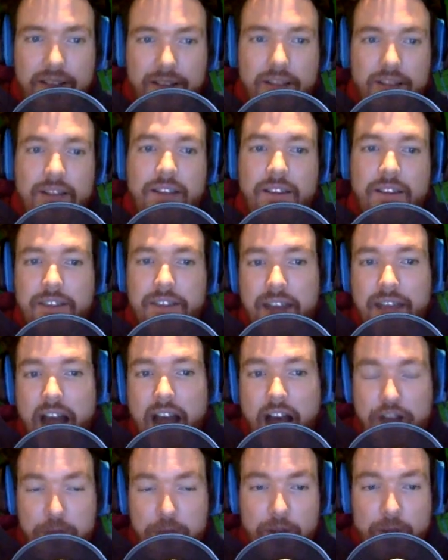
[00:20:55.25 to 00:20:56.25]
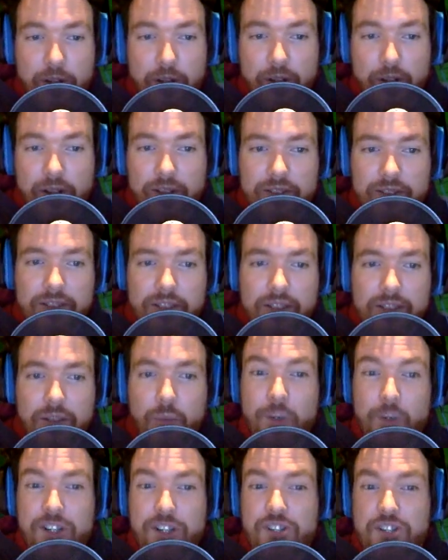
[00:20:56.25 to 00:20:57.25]
The hospital,
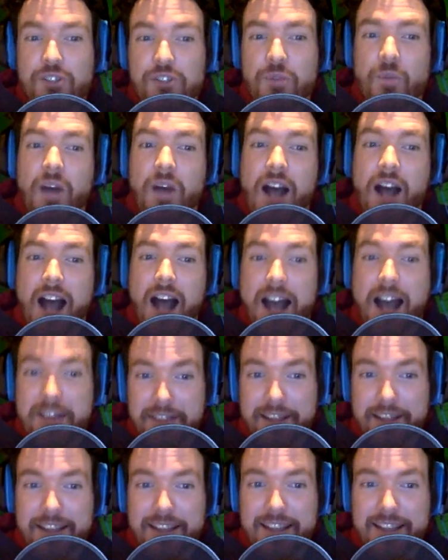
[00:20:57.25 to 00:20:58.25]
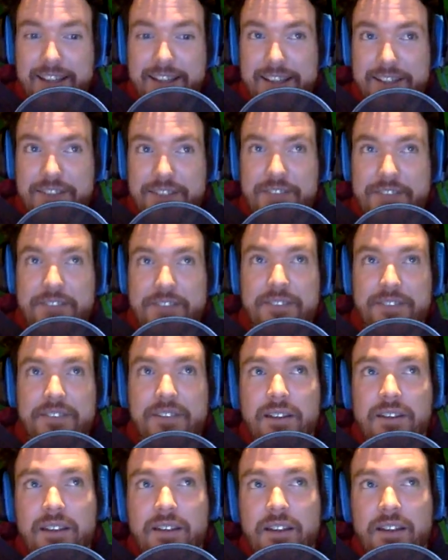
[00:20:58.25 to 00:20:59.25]
which I think
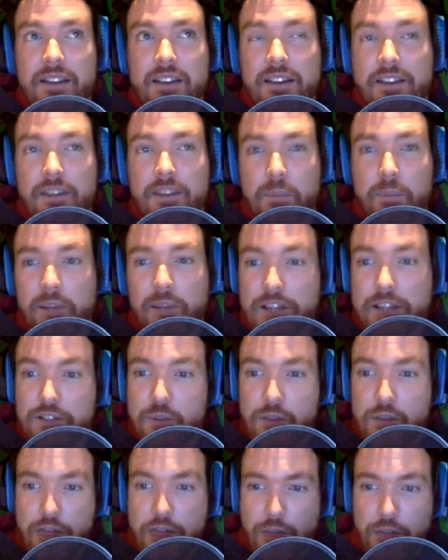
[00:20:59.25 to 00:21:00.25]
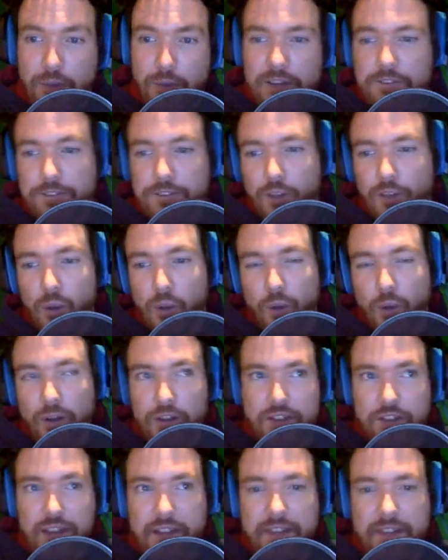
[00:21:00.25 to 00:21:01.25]
is the place with 3 floors
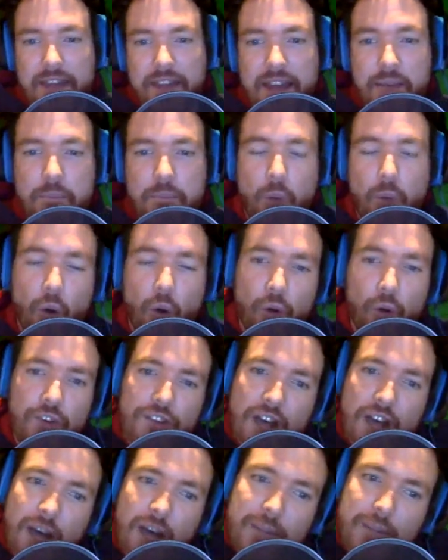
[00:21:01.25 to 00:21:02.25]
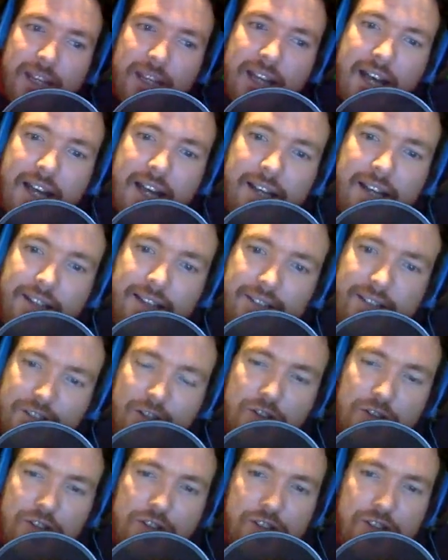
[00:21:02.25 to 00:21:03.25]
that mold zombie guy
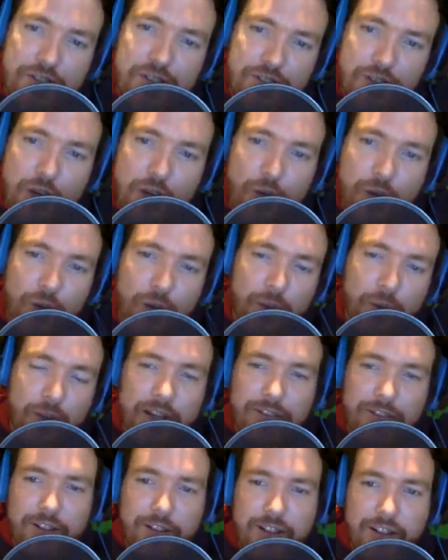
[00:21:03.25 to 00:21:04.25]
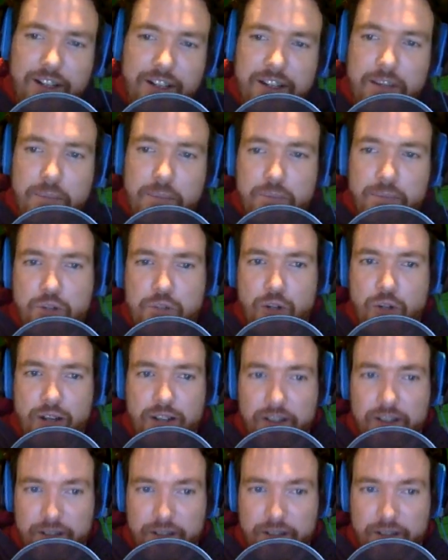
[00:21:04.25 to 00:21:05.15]
turns into stone or whatever in the trailer.